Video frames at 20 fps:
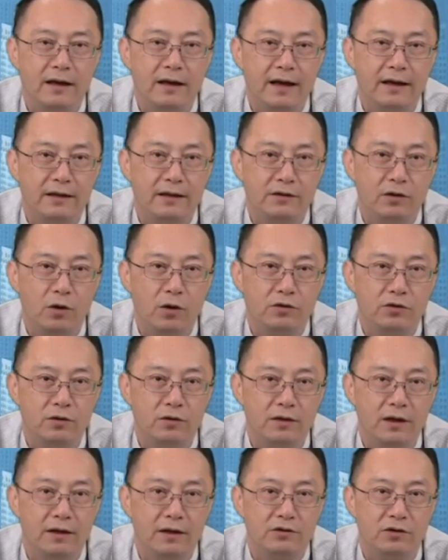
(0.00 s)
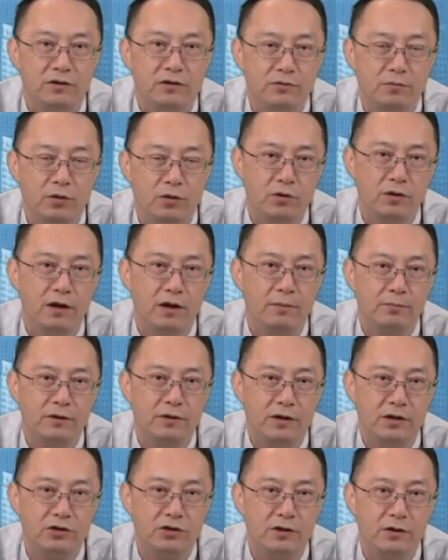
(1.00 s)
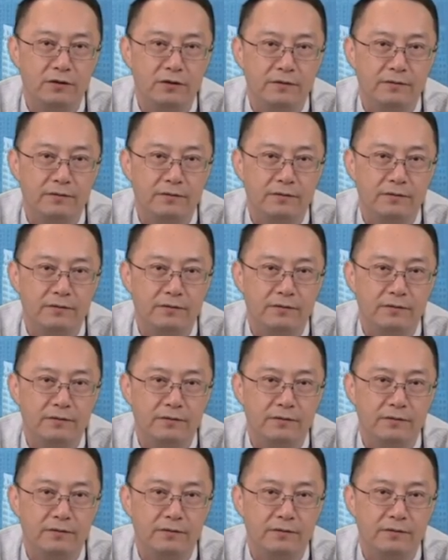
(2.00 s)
and it's also not just pure competition.